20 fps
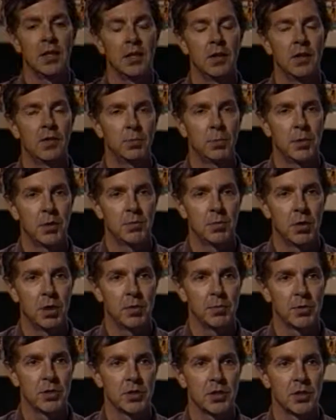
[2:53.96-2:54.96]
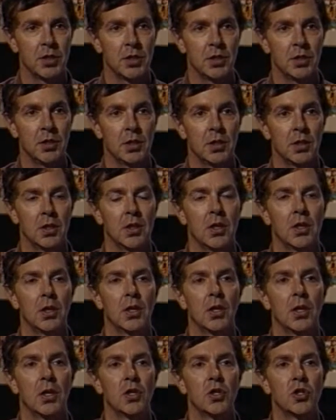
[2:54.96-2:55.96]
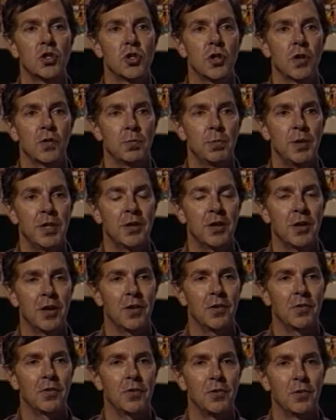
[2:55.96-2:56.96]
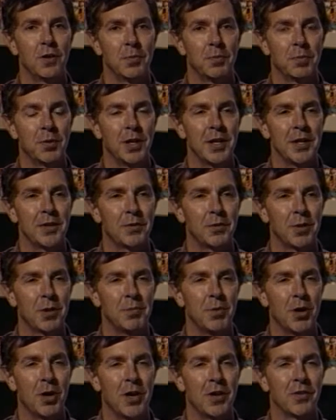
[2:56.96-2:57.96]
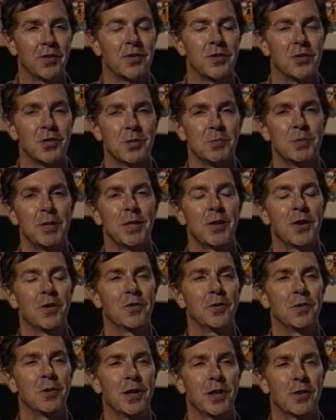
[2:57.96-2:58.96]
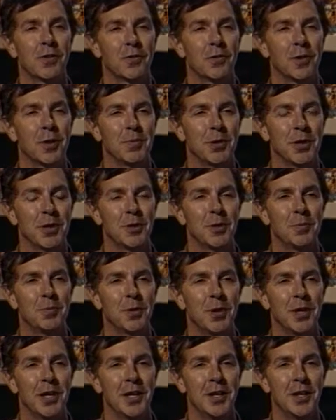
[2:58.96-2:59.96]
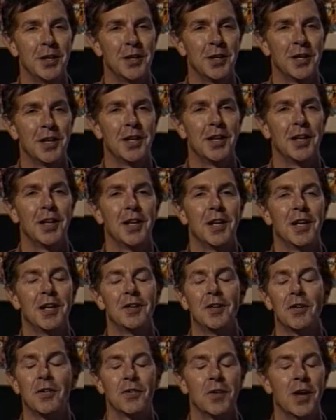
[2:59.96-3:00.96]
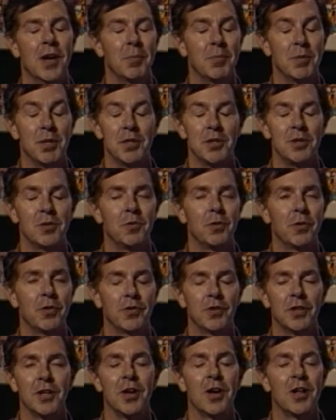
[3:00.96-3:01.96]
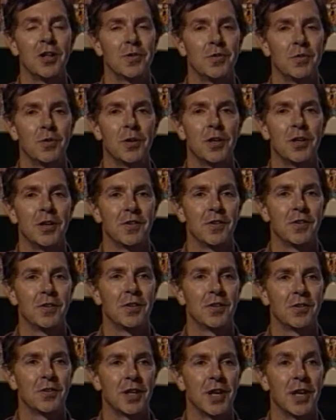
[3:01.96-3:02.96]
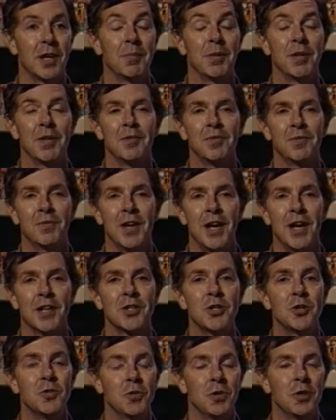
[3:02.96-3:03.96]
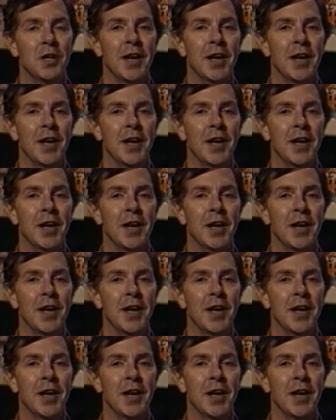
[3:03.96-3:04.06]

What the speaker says: In this pinball machine, just because you can play three balls and just because you're an extremely good player does not mean you will see all of what is in this game. And in fact, you will